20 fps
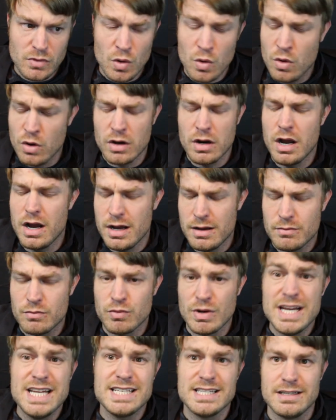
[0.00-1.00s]
or
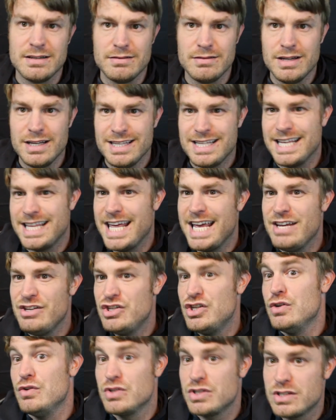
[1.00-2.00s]
reason that they
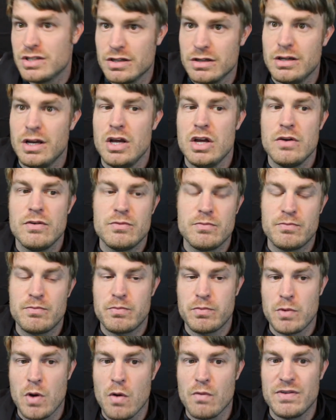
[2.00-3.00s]
choose to
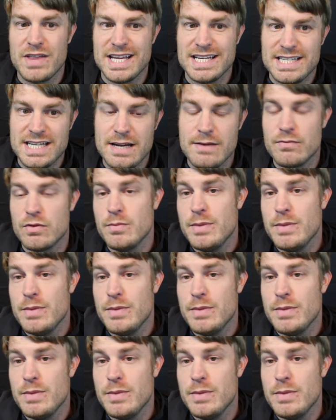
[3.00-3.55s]
go for that team.